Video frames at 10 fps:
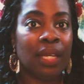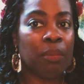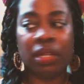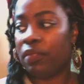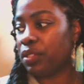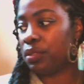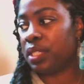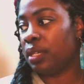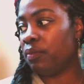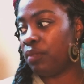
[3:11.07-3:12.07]
But I've also
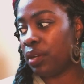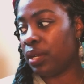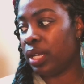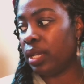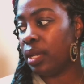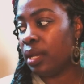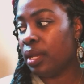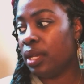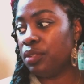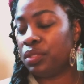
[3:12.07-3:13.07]
seen very
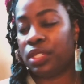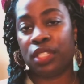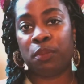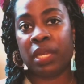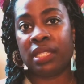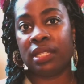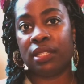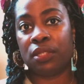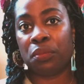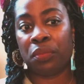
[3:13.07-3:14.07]
interesting
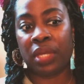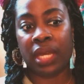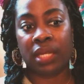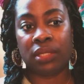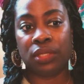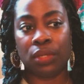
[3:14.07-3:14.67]
spaces that,